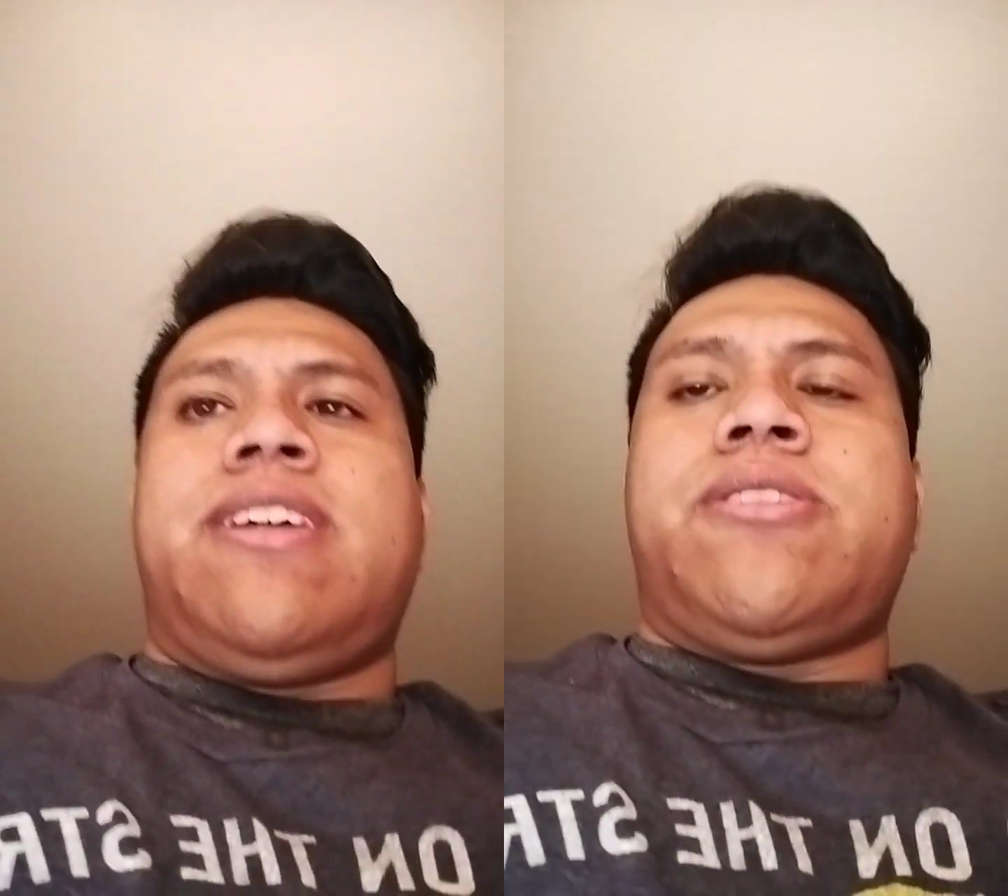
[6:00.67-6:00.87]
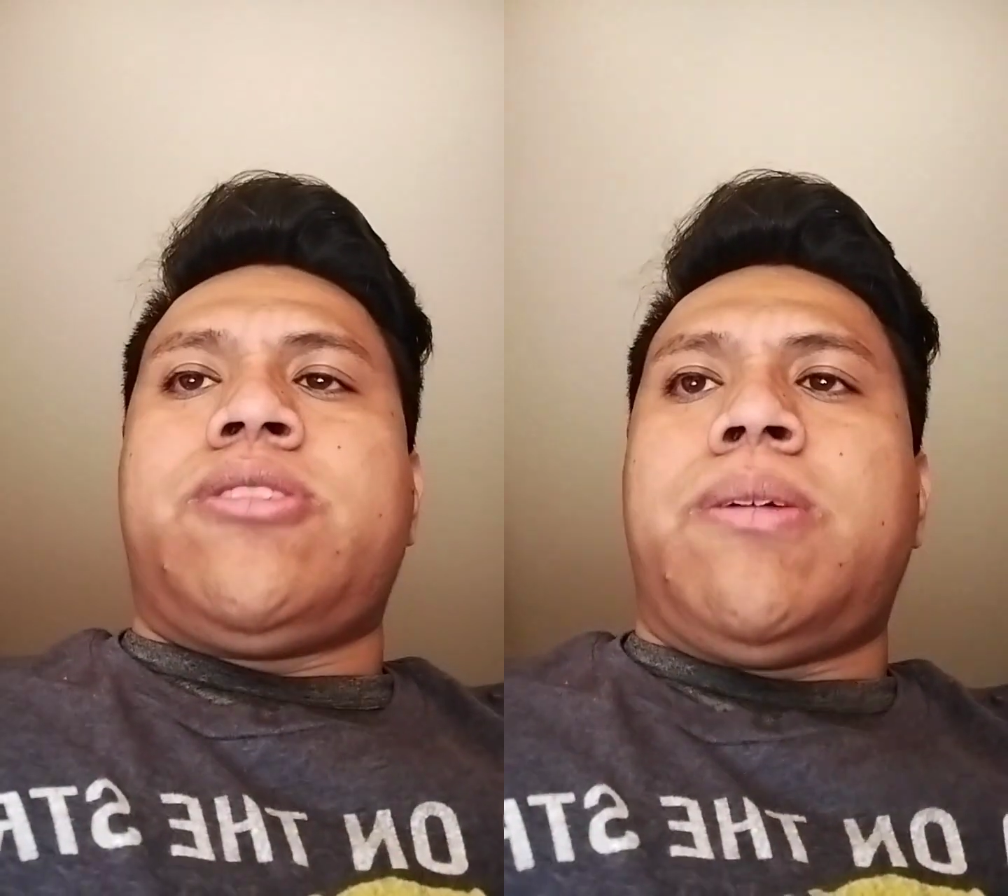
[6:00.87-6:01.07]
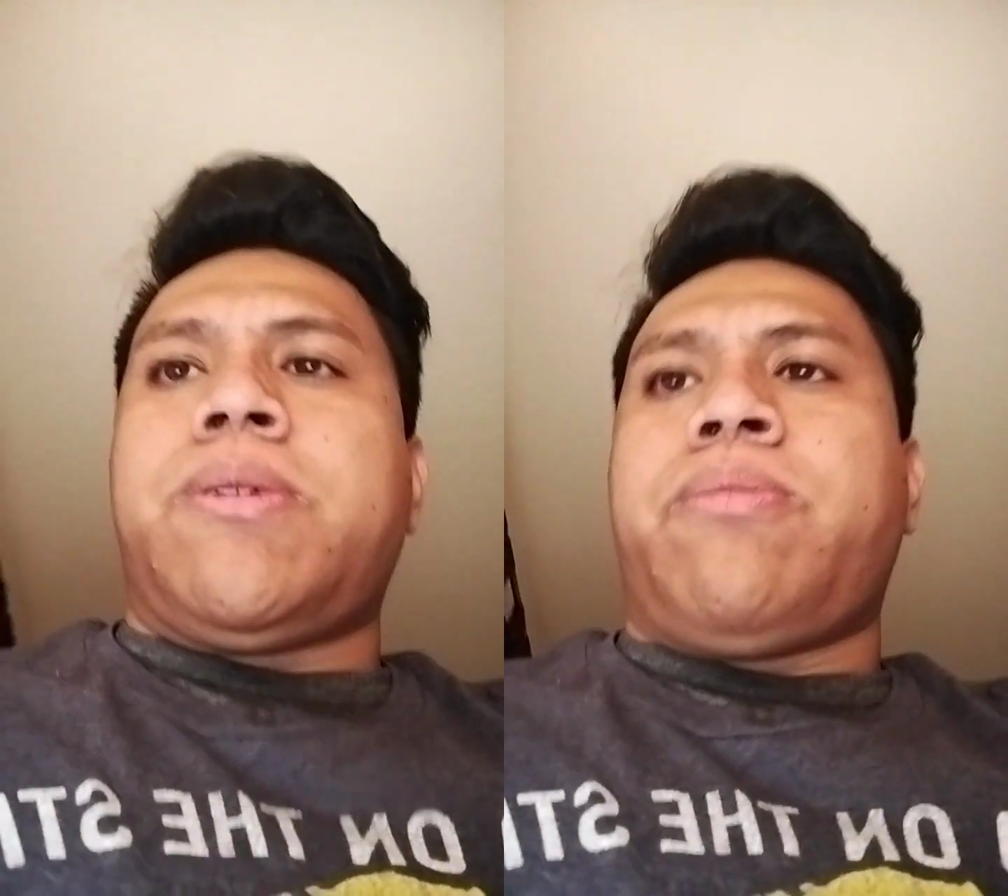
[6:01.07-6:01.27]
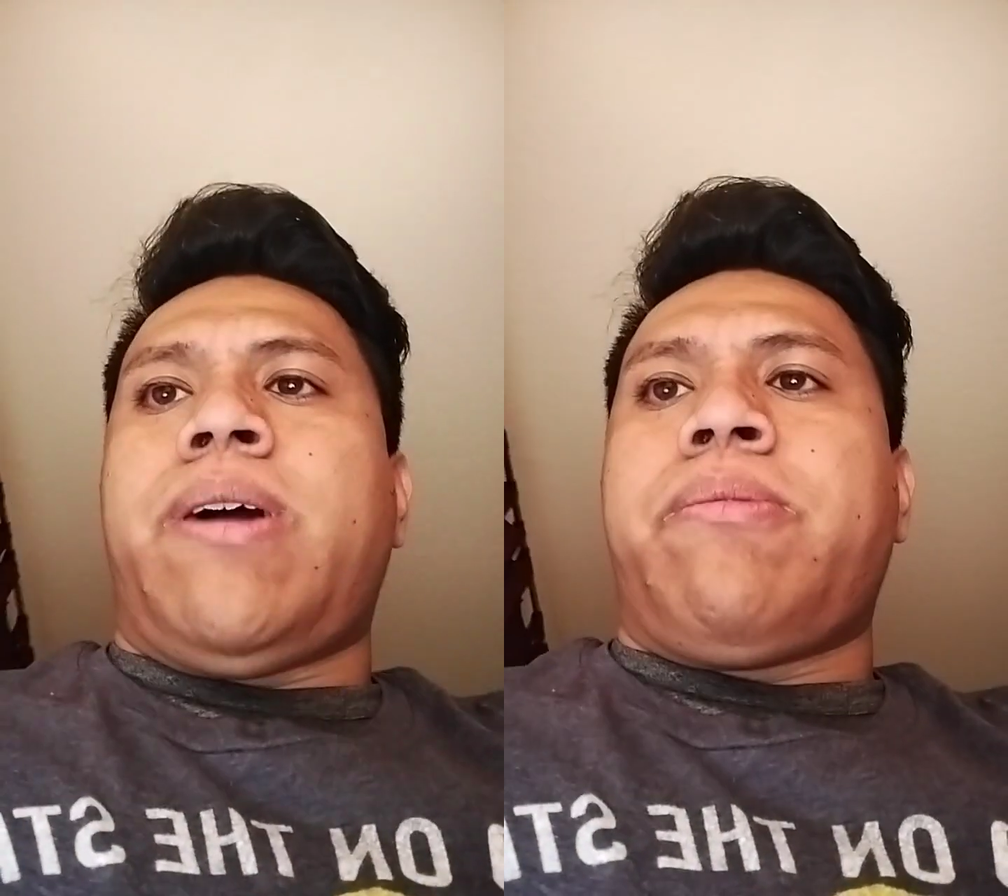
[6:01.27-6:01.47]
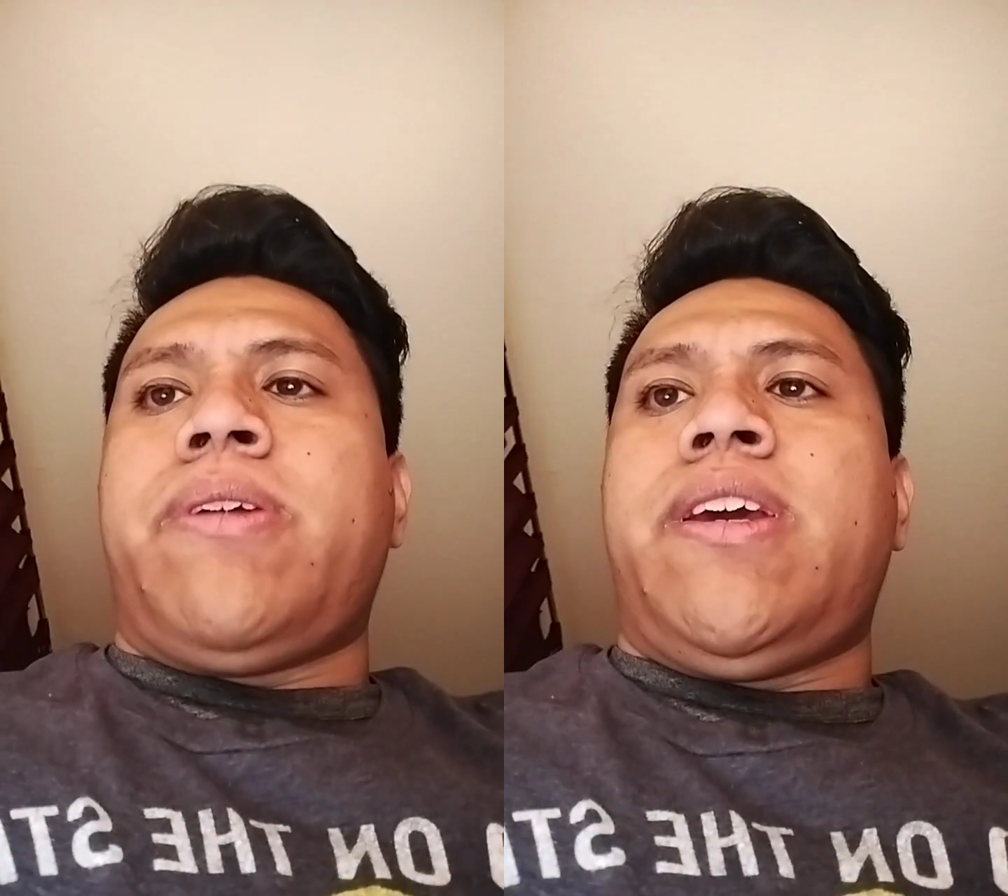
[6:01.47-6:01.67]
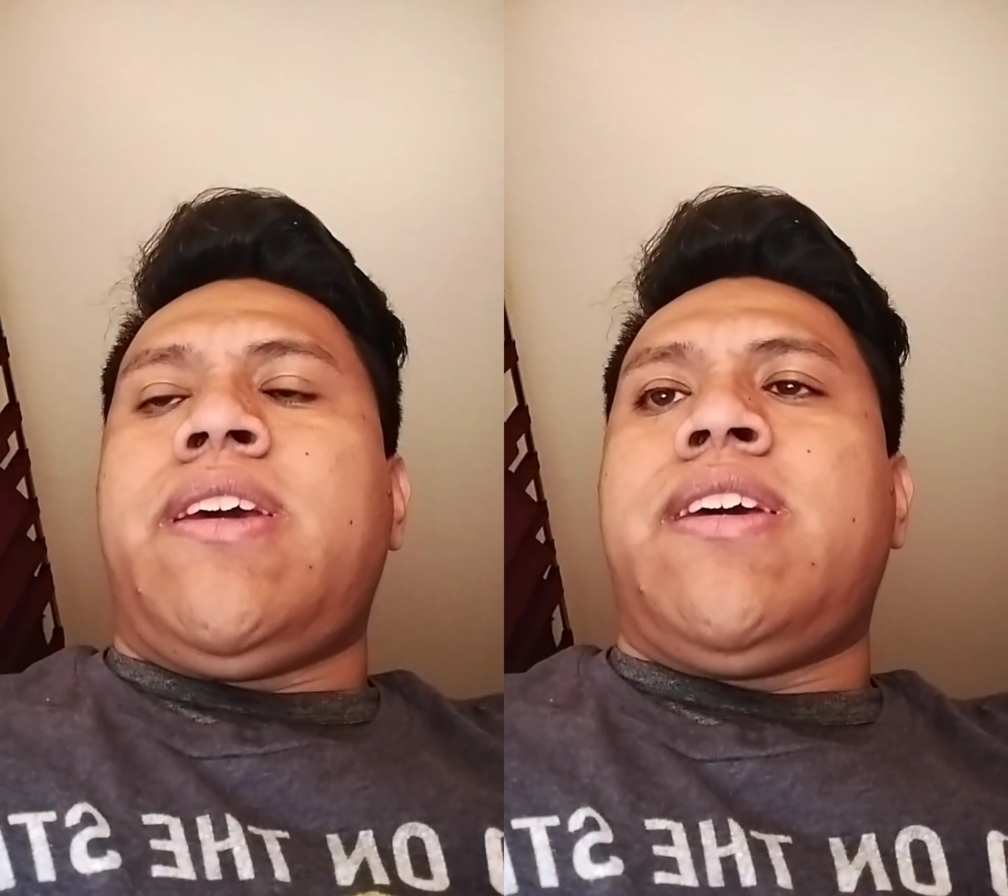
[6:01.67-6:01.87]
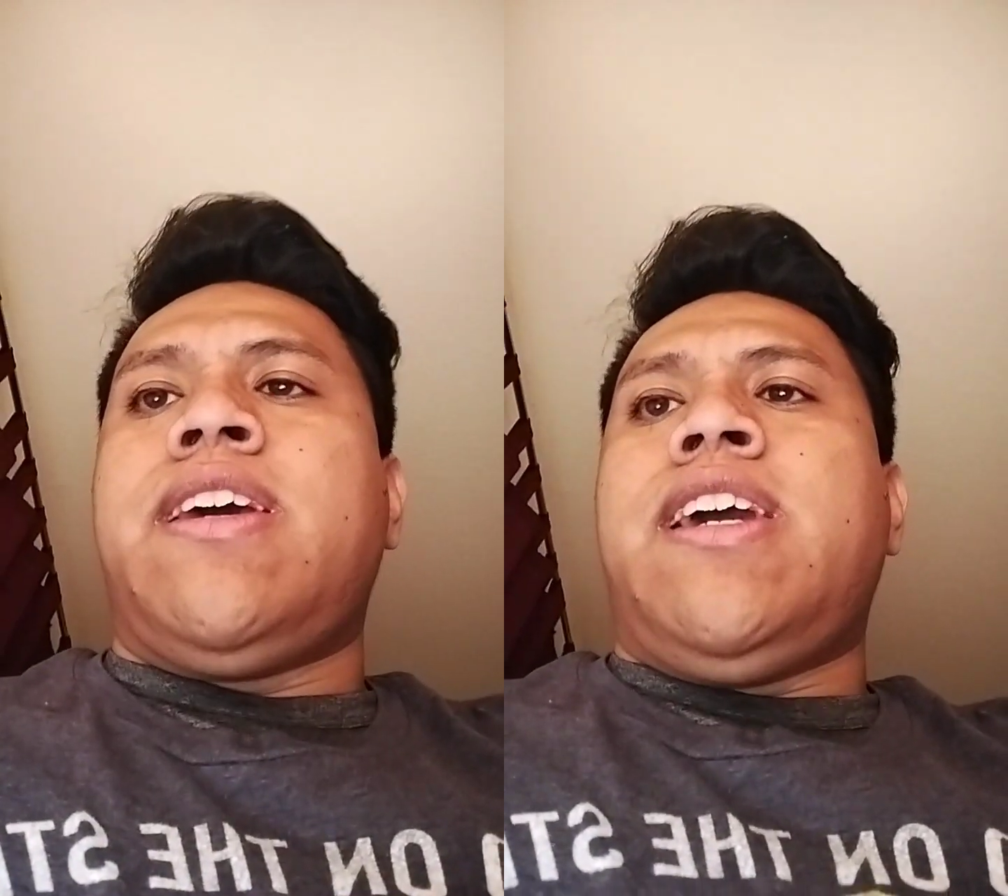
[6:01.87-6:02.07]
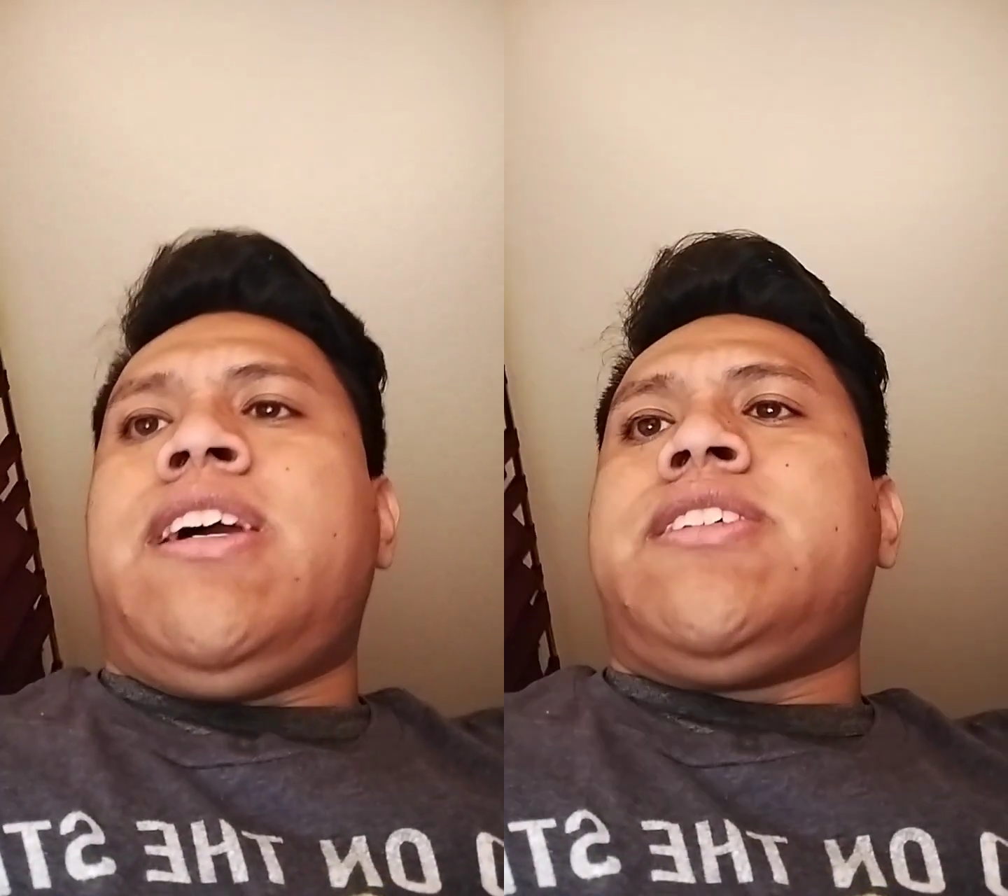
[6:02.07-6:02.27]
as a subject property,
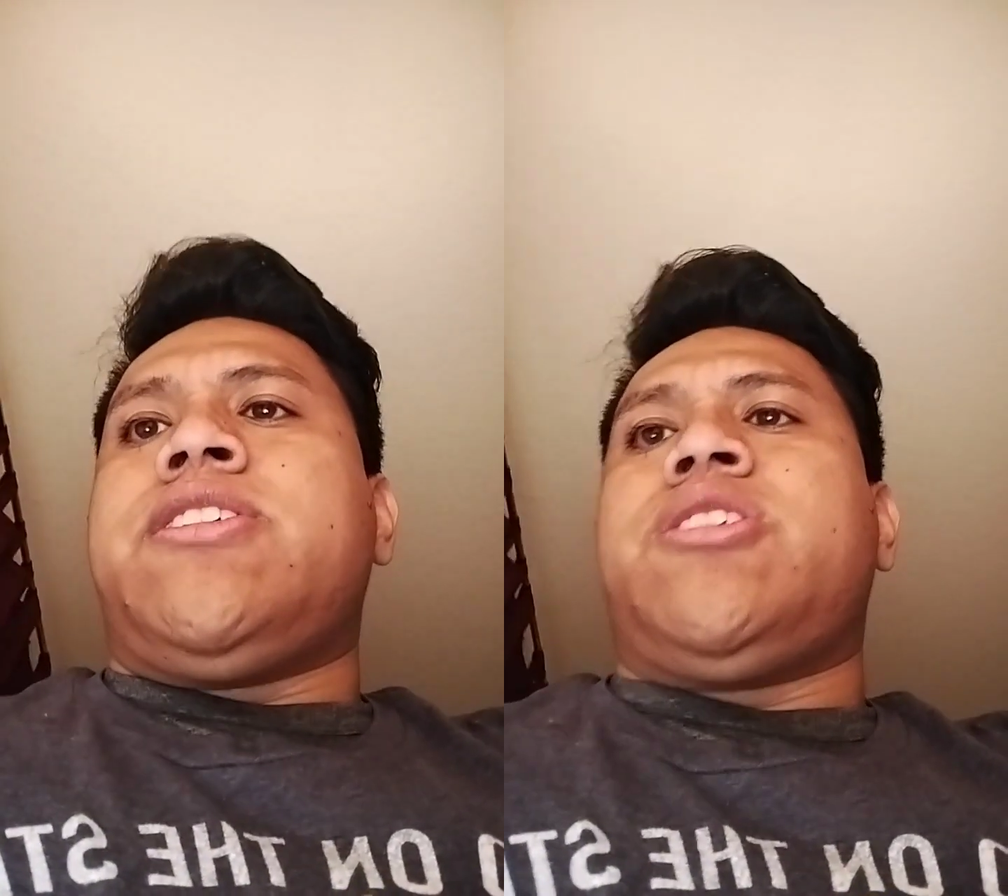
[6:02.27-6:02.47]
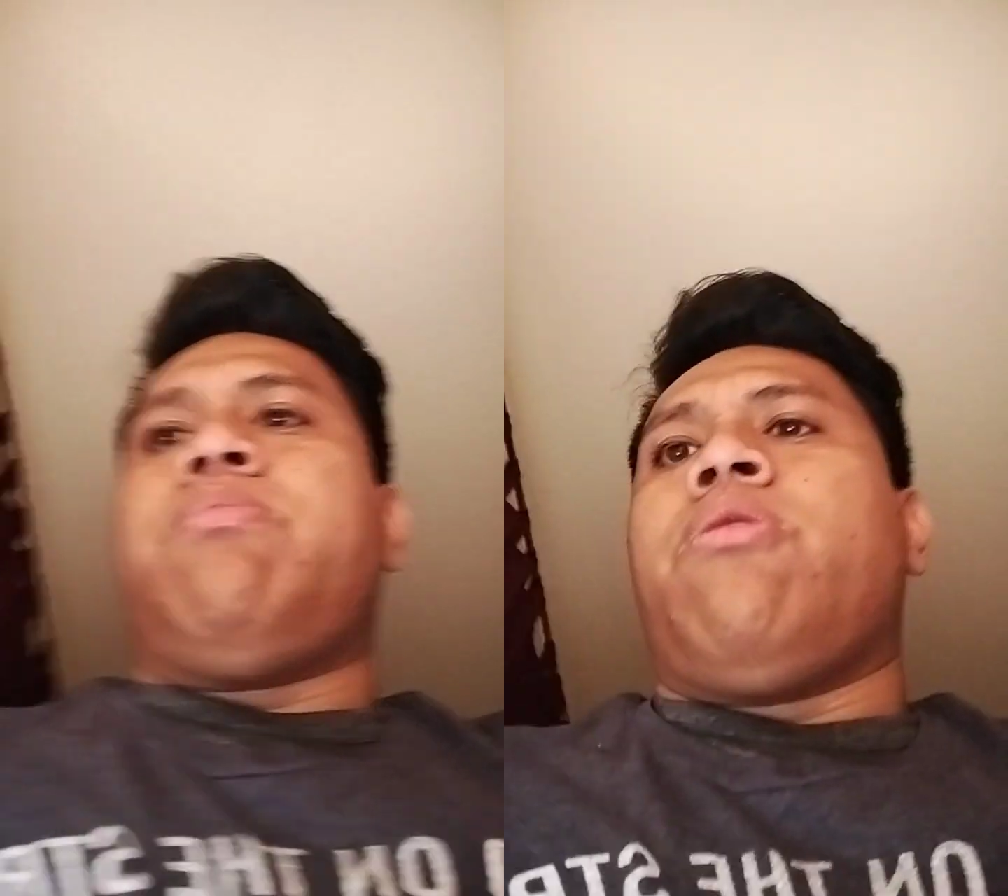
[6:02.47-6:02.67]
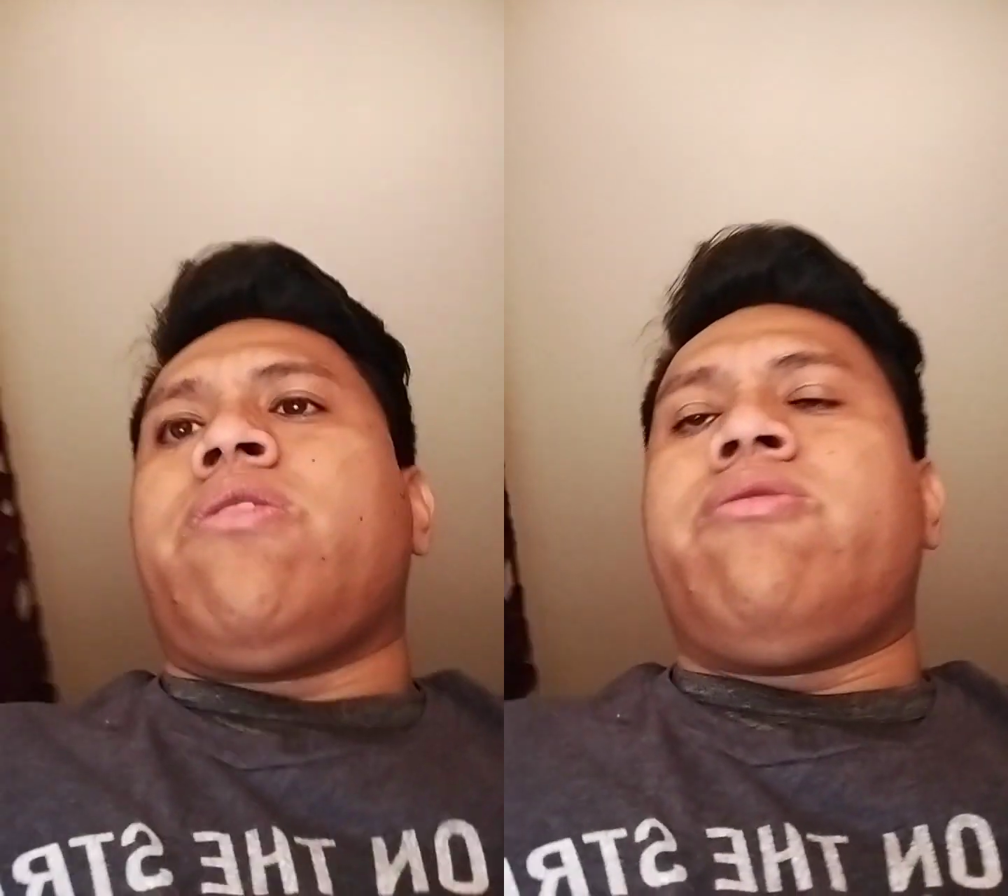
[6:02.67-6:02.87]
such as poor